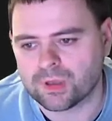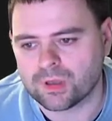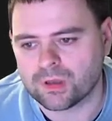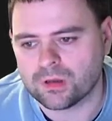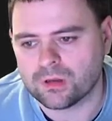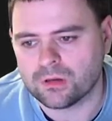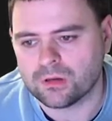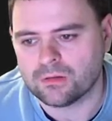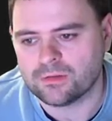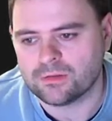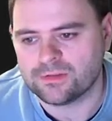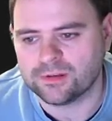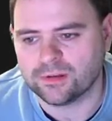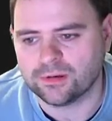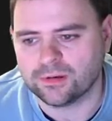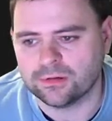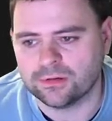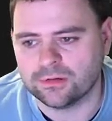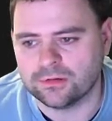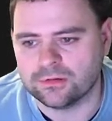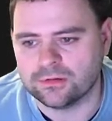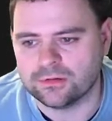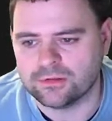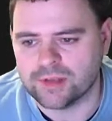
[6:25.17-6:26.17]

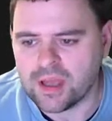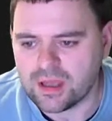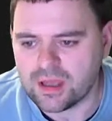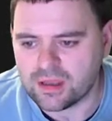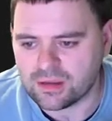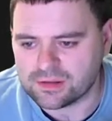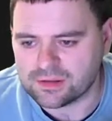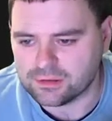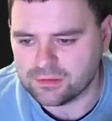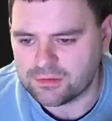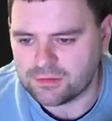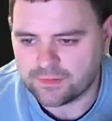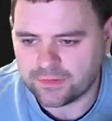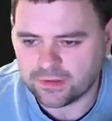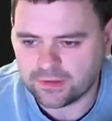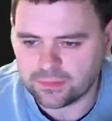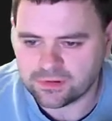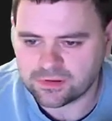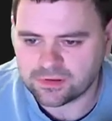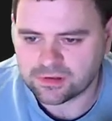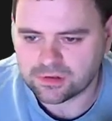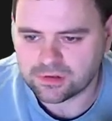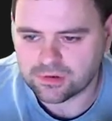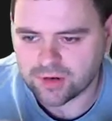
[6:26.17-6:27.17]
So
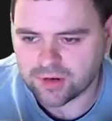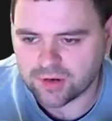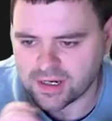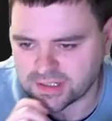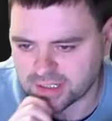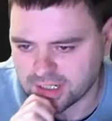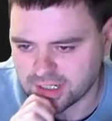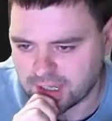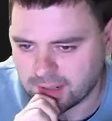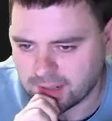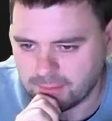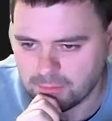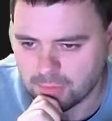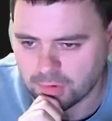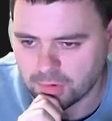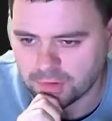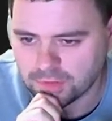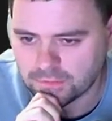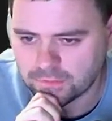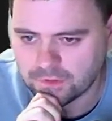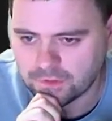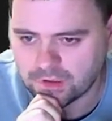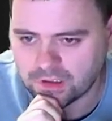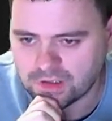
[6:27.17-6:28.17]
developers can create and
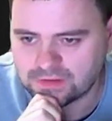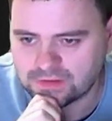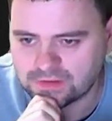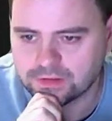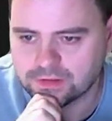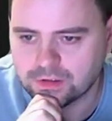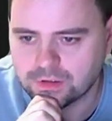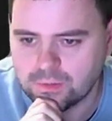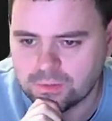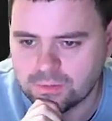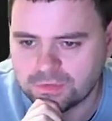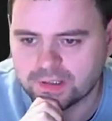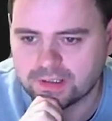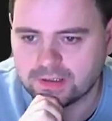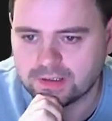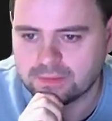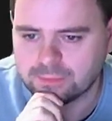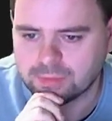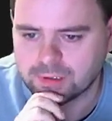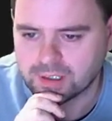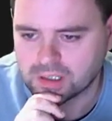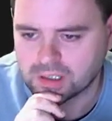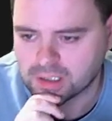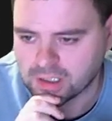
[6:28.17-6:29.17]
modify scoped
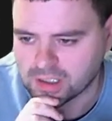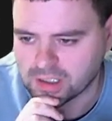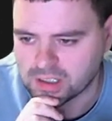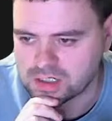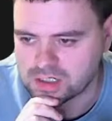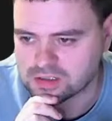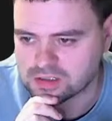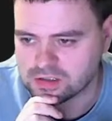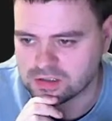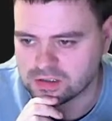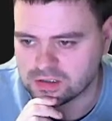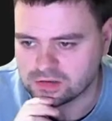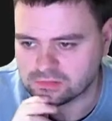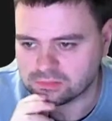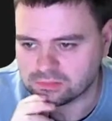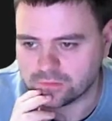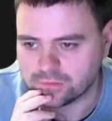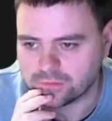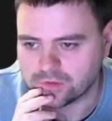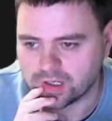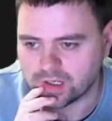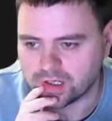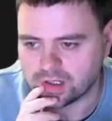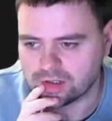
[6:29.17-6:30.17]
applications
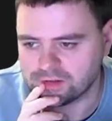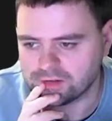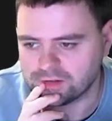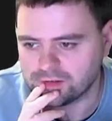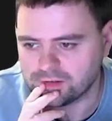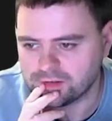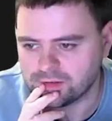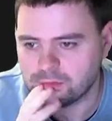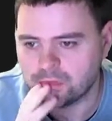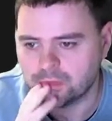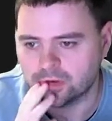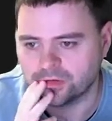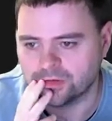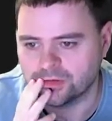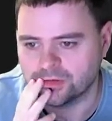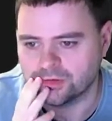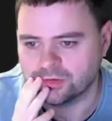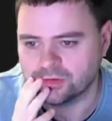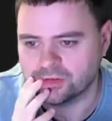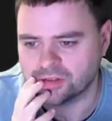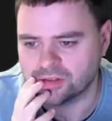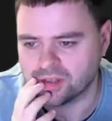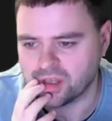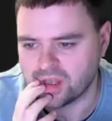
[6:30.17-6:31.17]
with custom
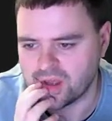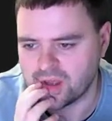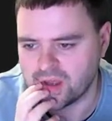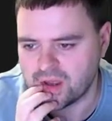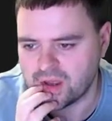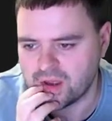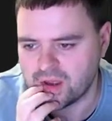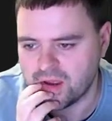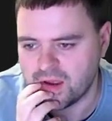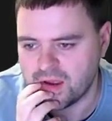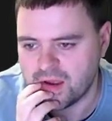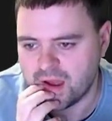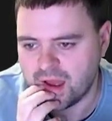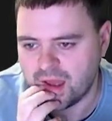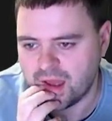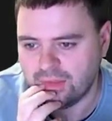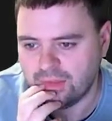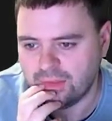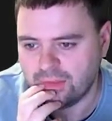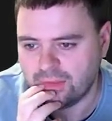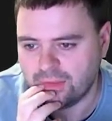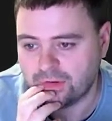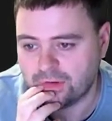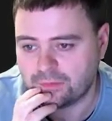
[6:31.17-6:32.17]
modules and
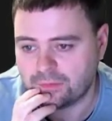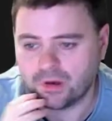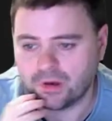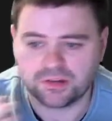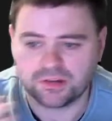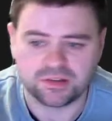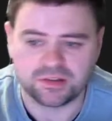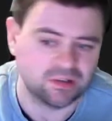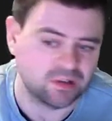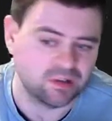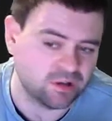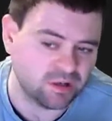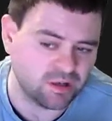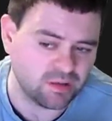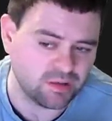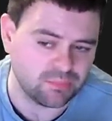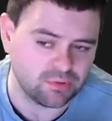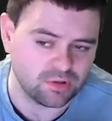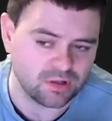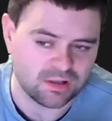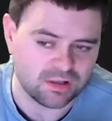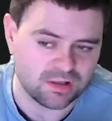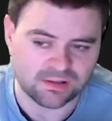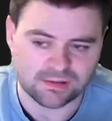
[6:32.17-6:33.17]
third-party
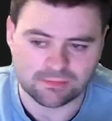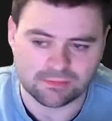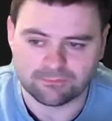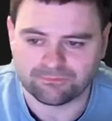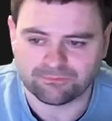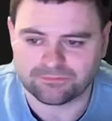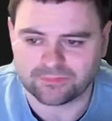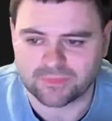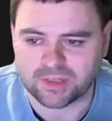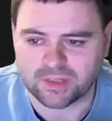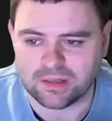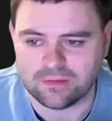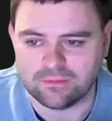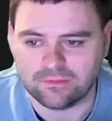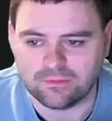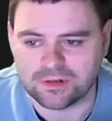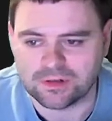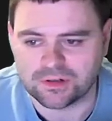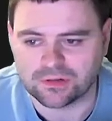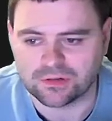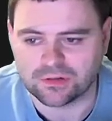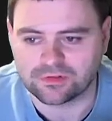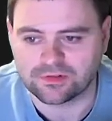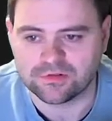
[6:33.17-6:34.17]
libraries in
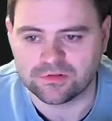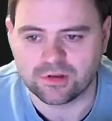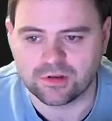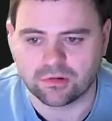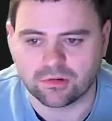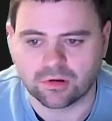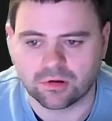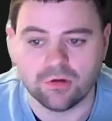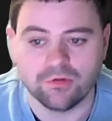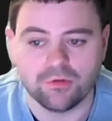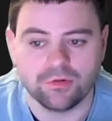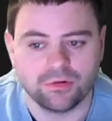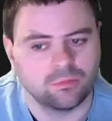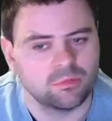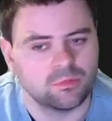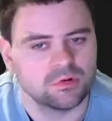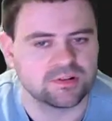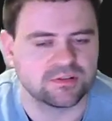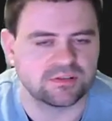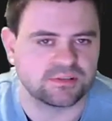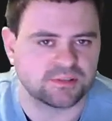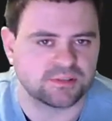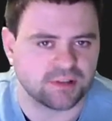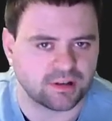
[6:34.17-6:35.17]
Visual Studio Code, which
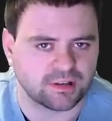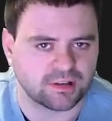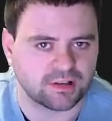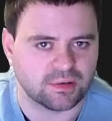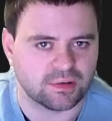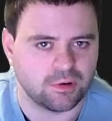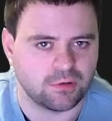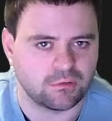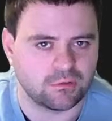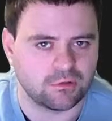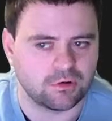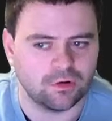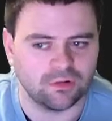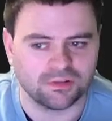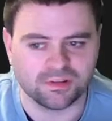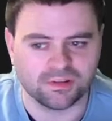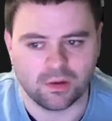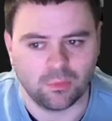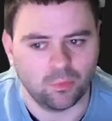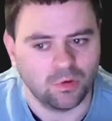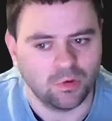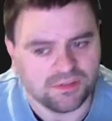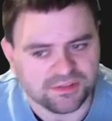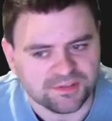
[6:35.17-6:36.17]
is exactly what I've got here.
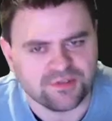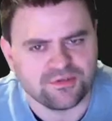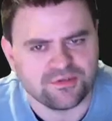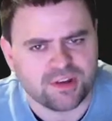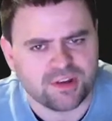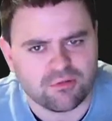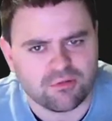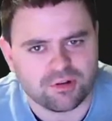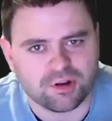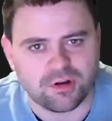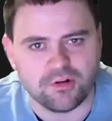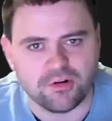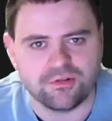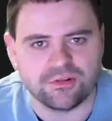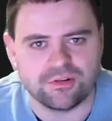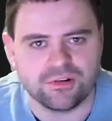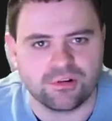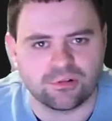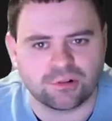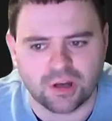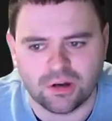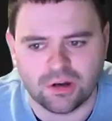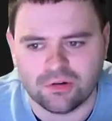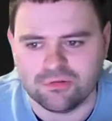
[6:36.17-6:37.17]
It was Studio Code and
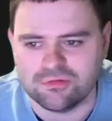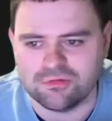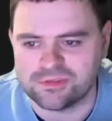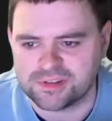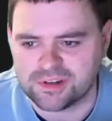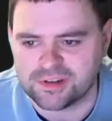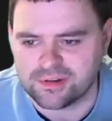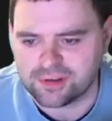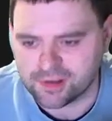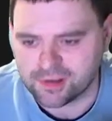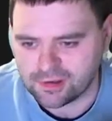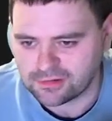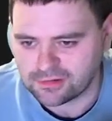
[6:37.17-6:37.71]
not Code Studio.